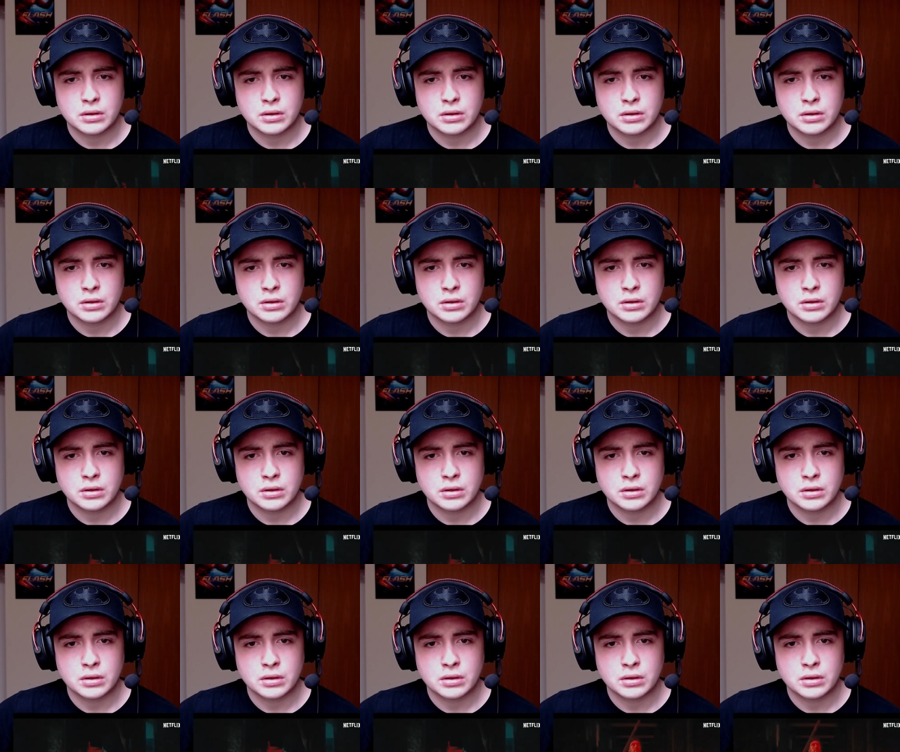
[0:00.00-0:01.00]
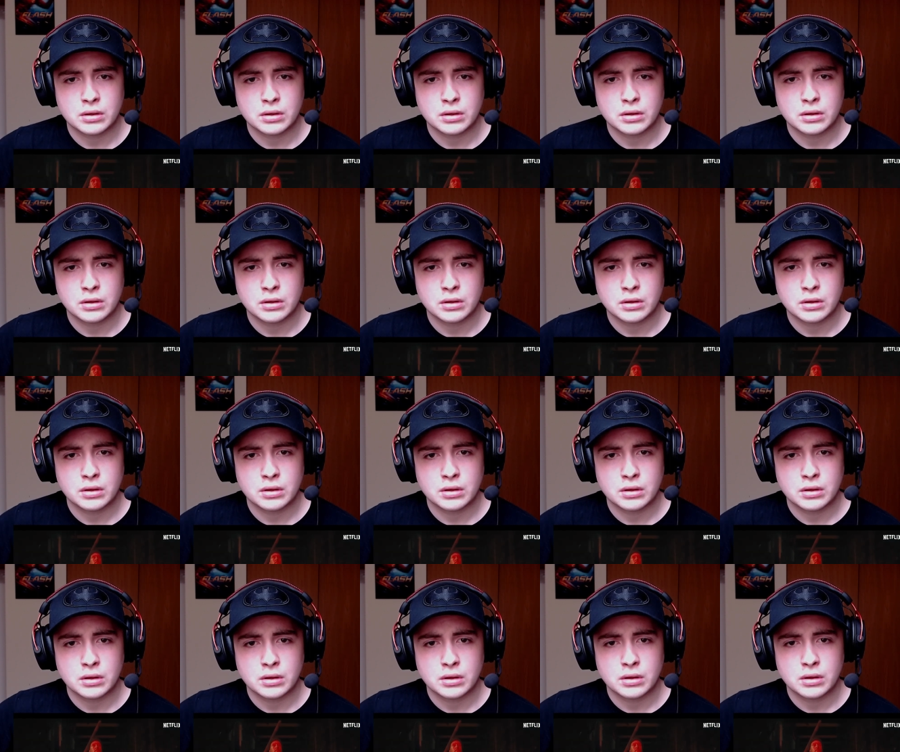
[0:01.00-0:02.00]

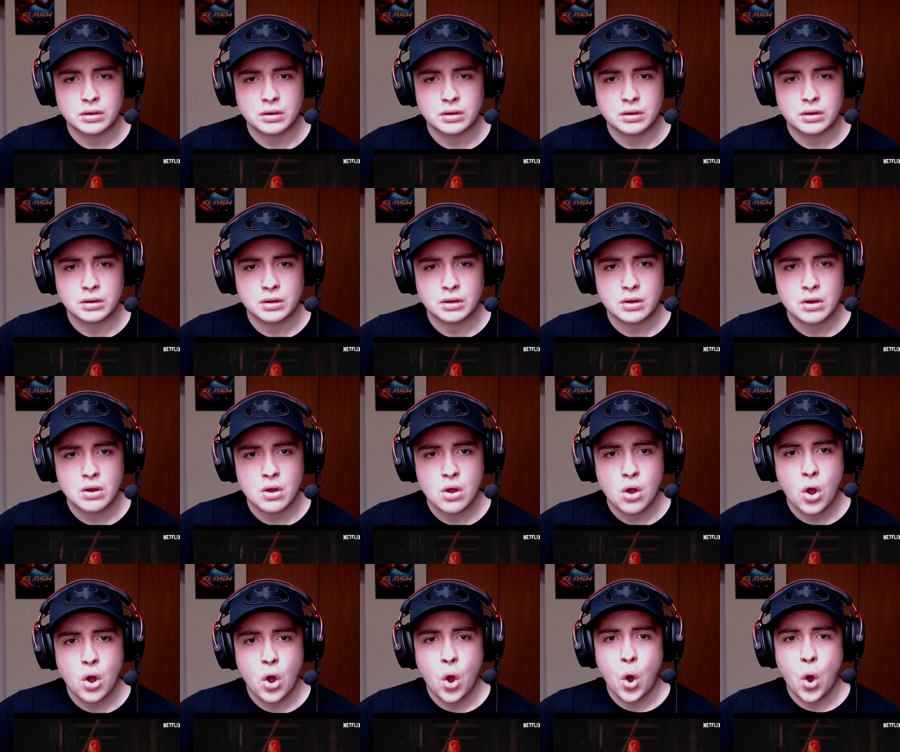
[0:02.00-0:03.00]
(silence)